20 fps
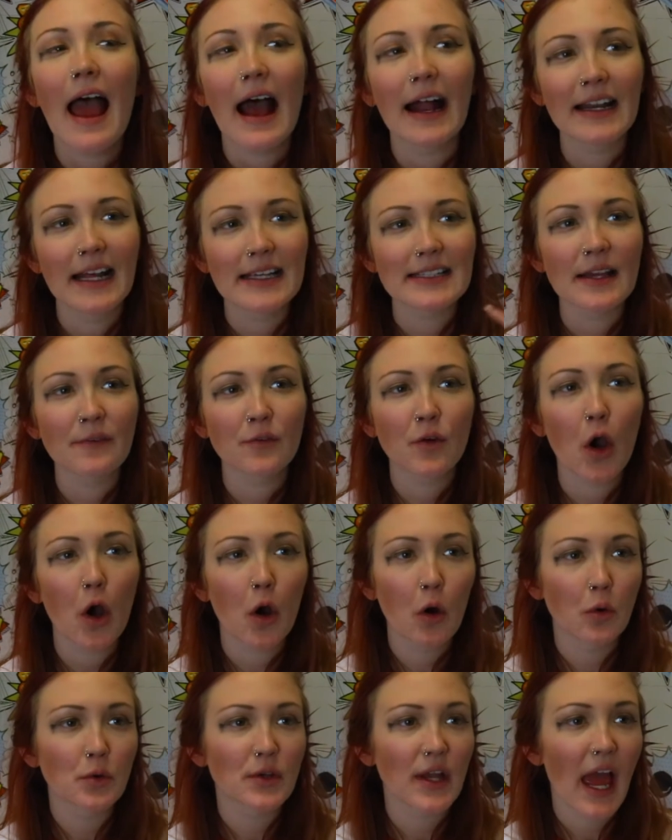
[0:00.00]
And as I've got
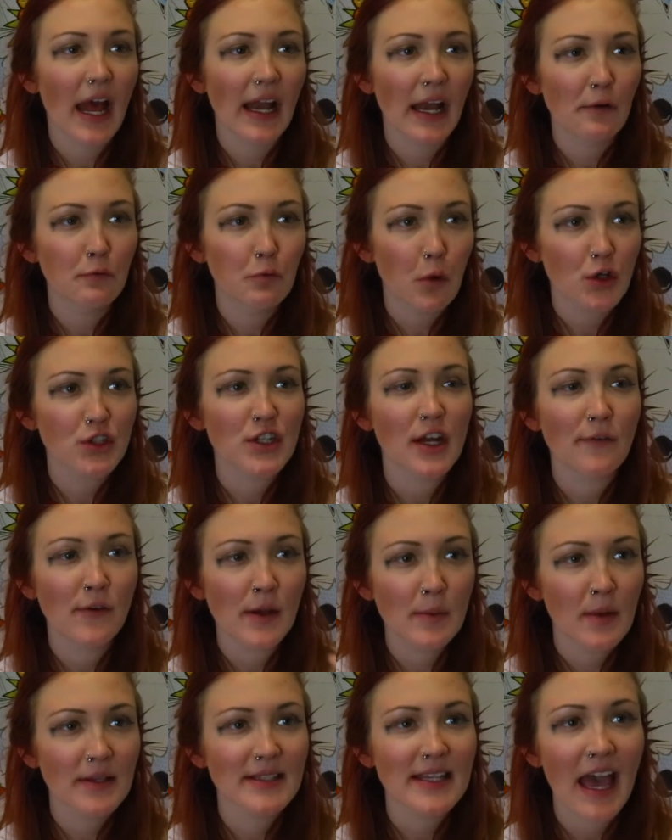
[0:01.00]
older and I've watched it a
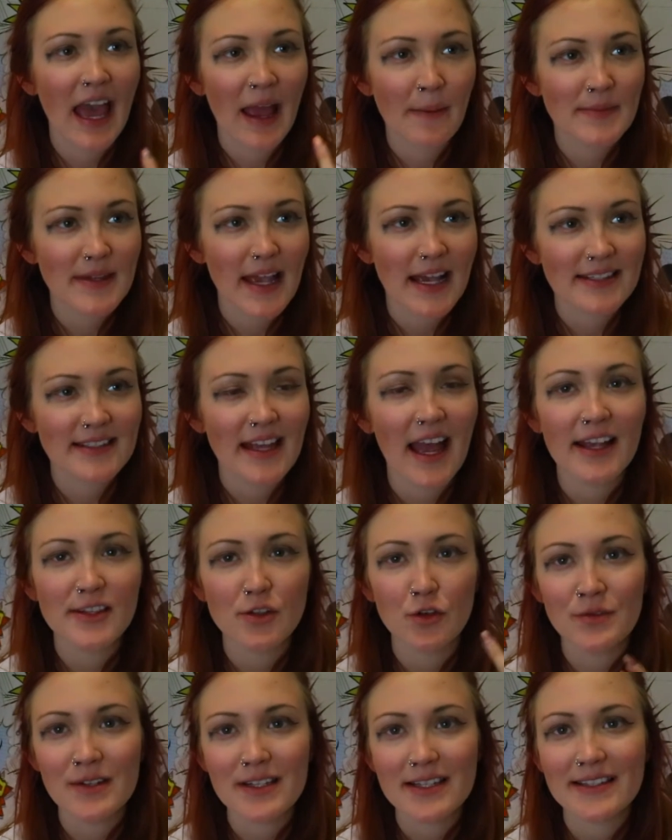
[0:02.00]
few more times, I start
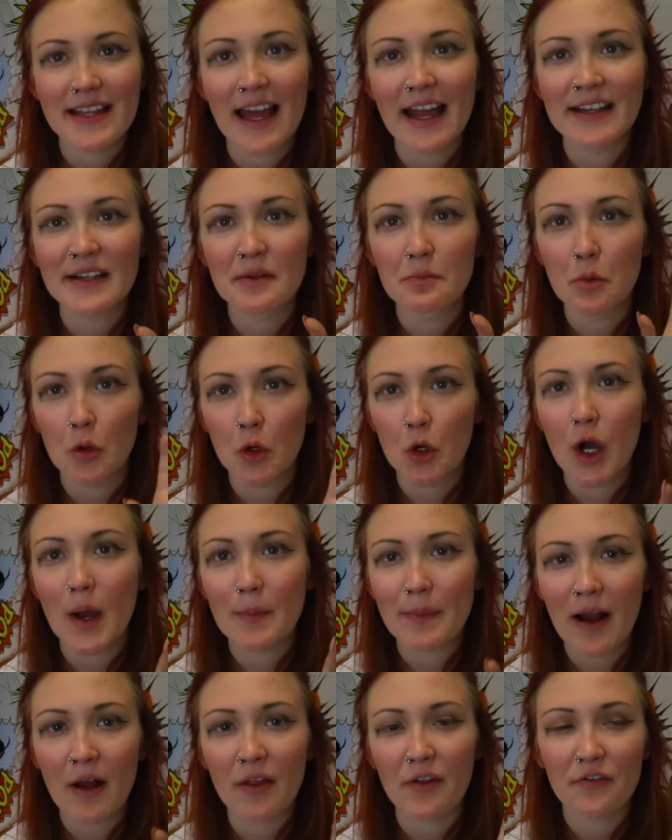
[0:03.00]
to understand more
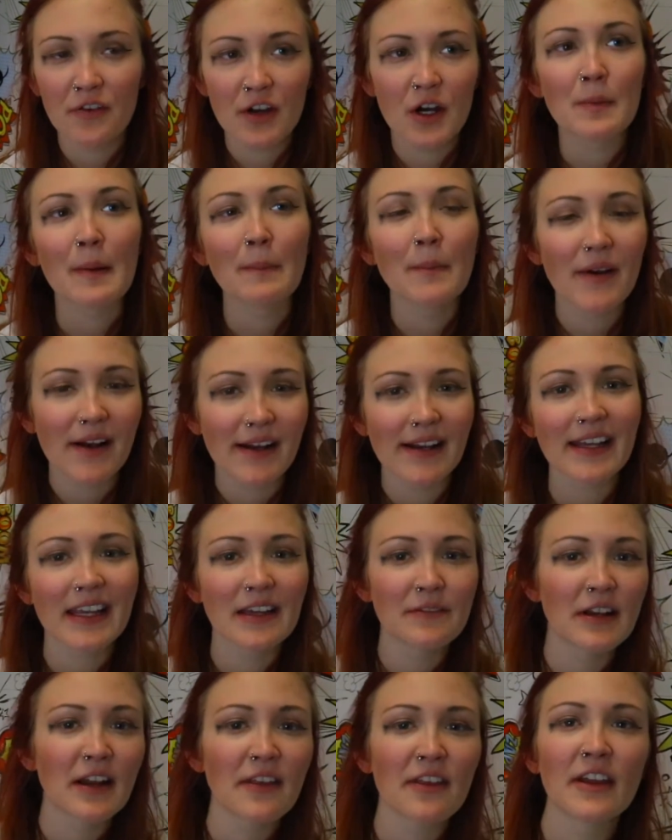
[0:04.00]
about the film. I'm not going to
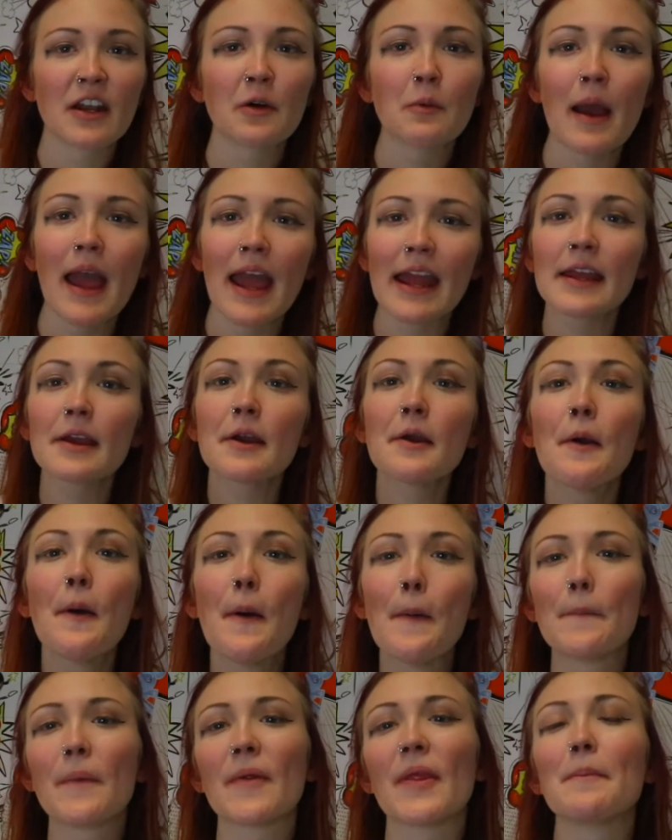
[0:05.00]
give anything away,
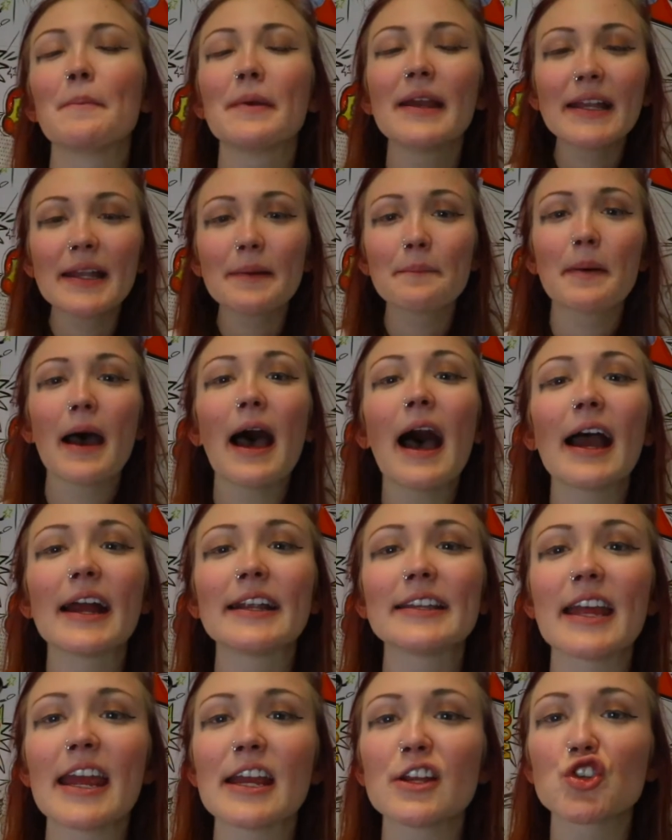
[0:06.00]
but the meaning
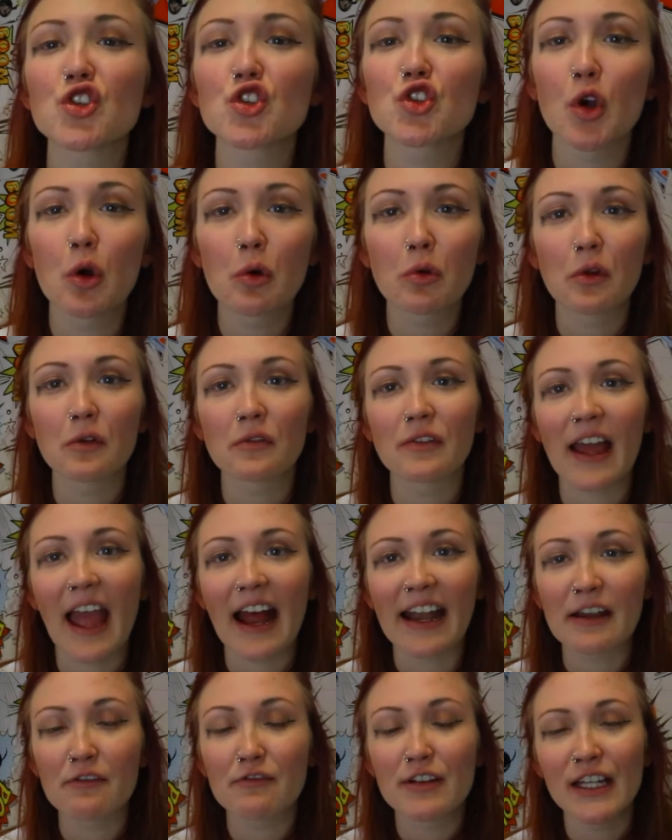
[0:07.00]
behind it is so lovely,
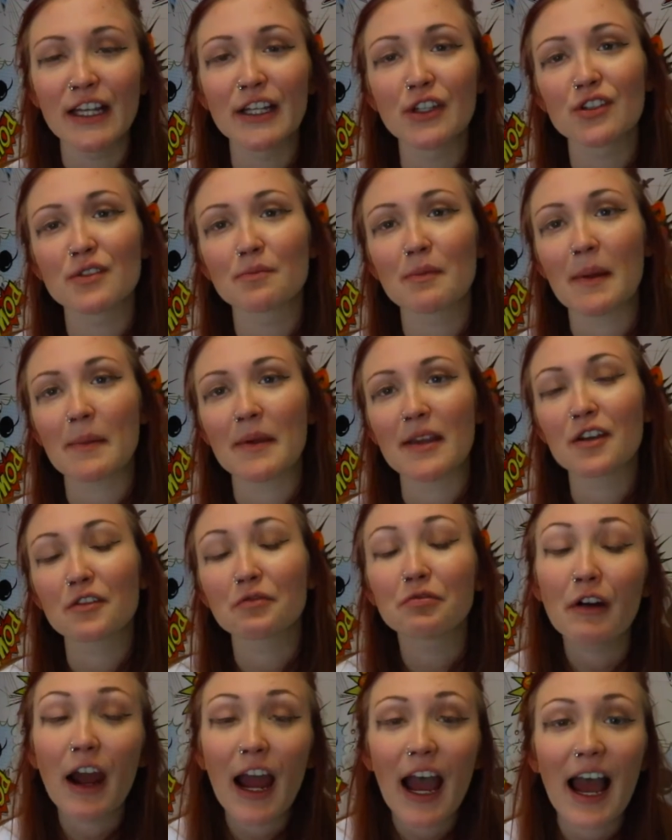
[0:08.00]
and it really does make me
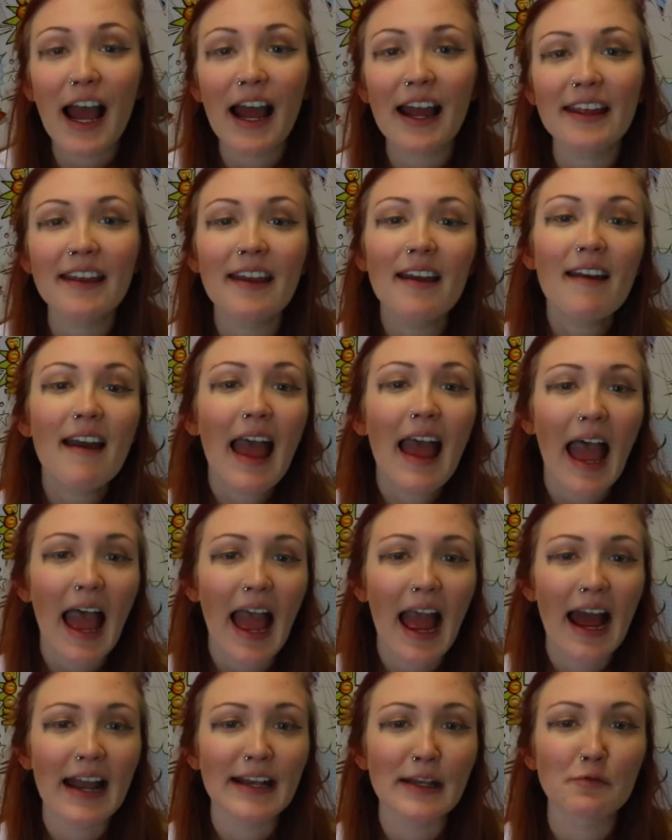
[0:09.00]
cry,
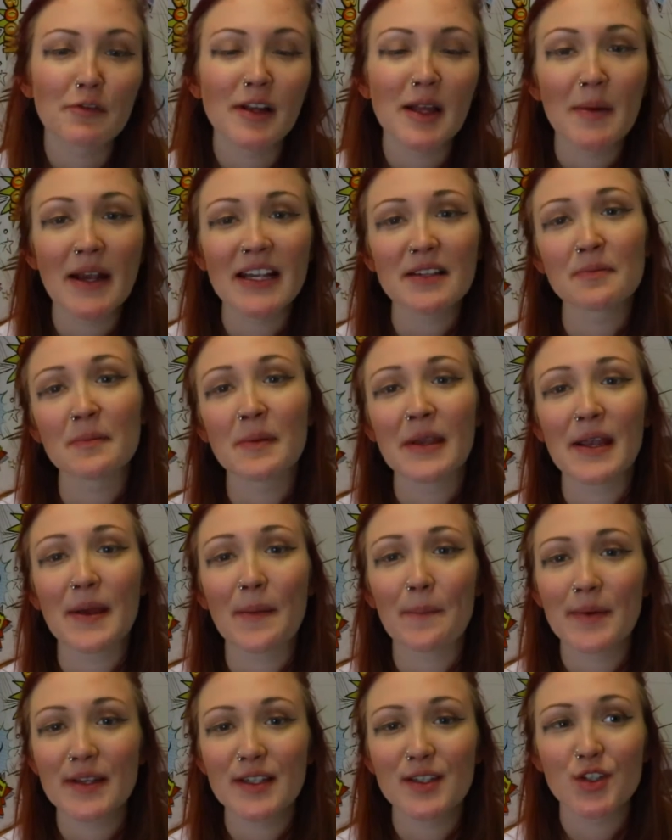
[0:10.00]
and it really makes me
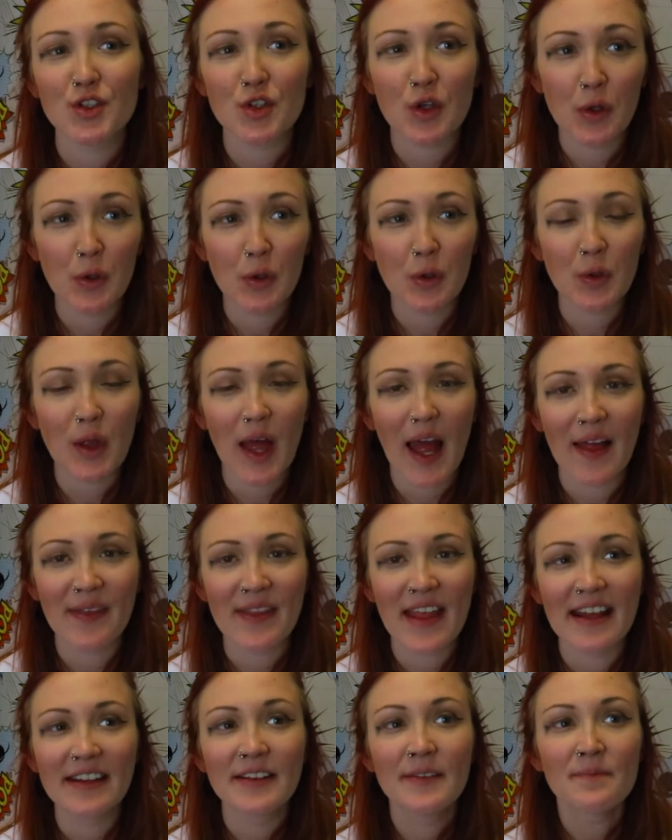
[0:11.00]
miss school.
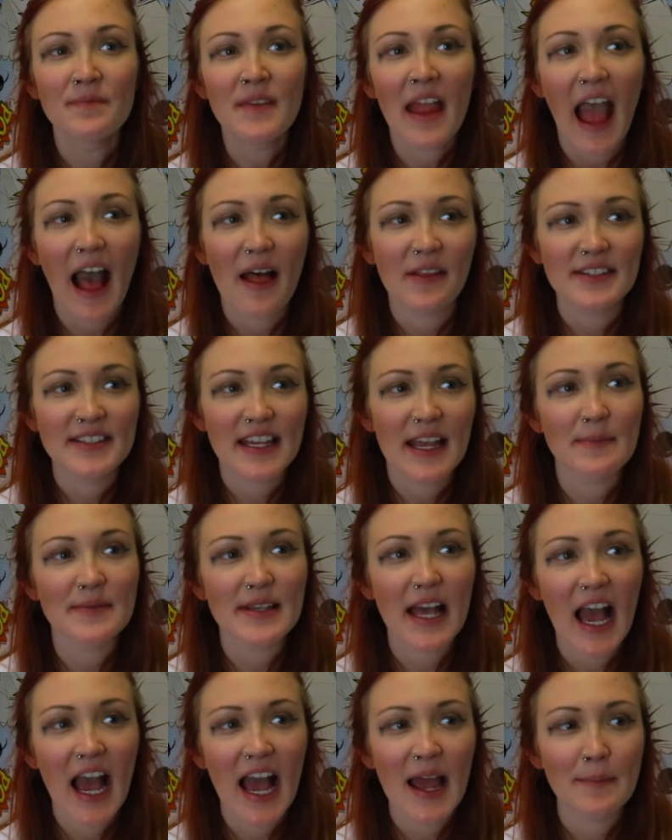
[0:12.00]
And then at the same
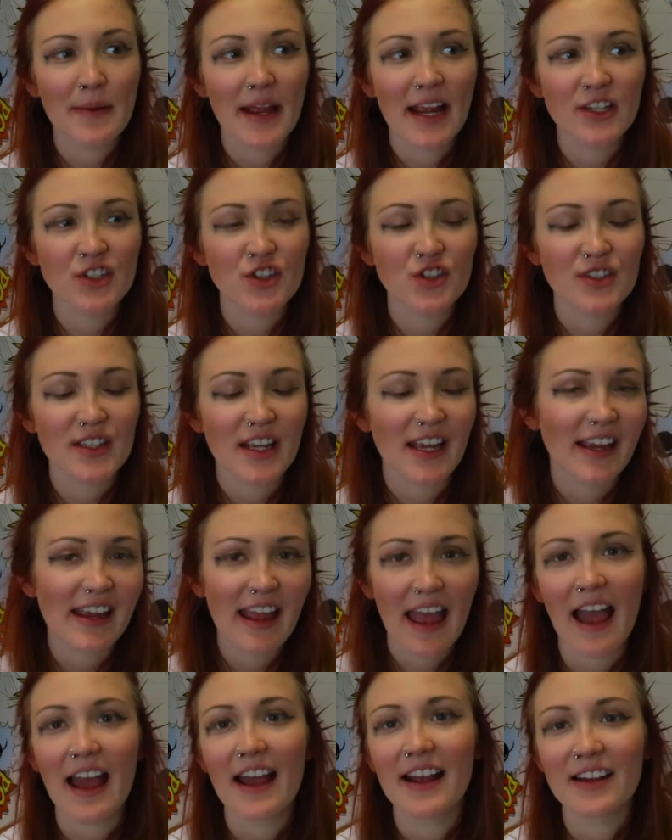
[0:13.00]
time, I just
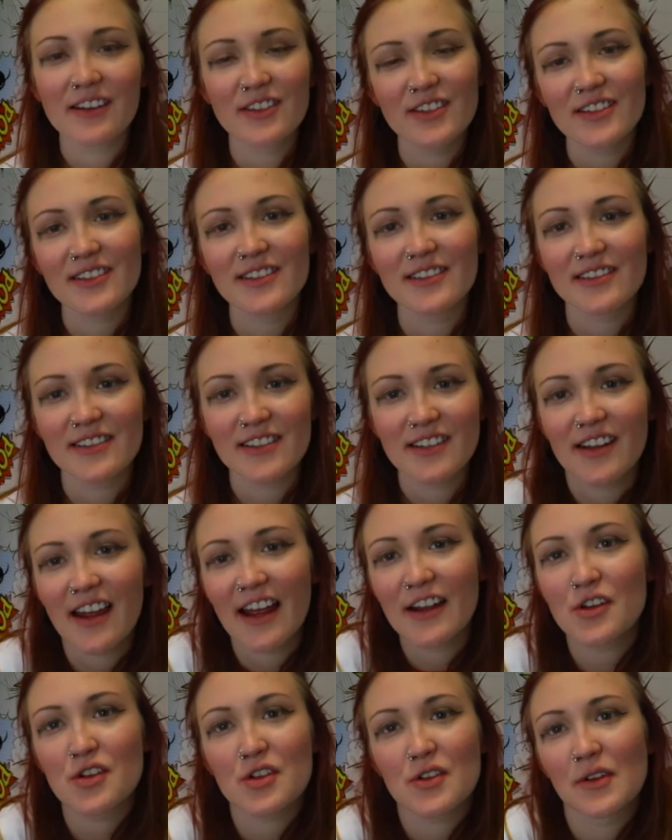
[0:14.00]

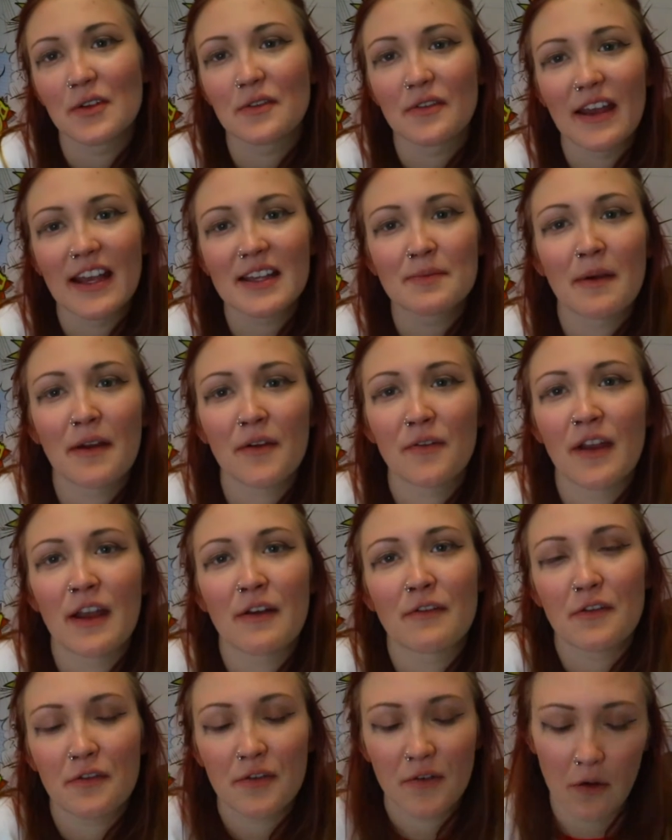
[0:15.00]
love it. It's my
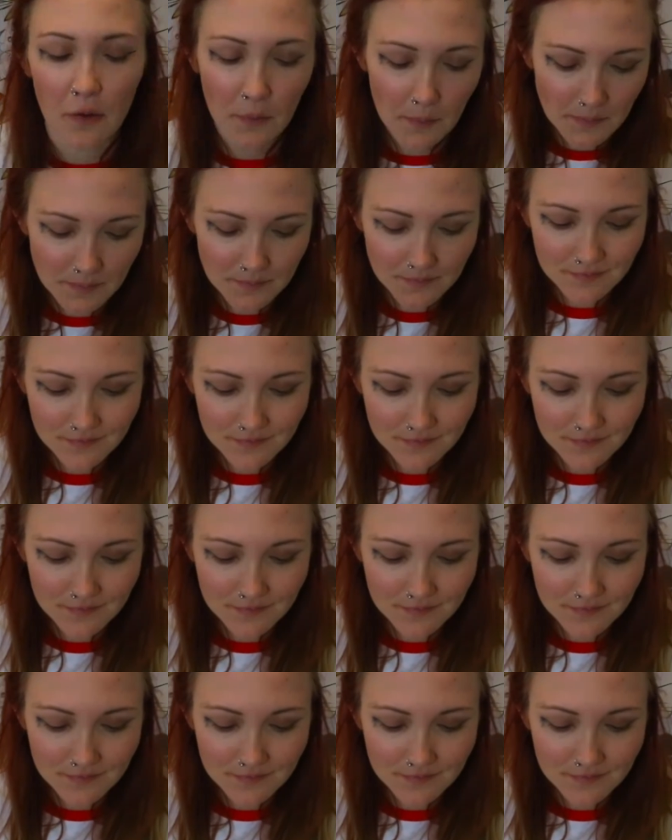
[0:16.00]
favourite film.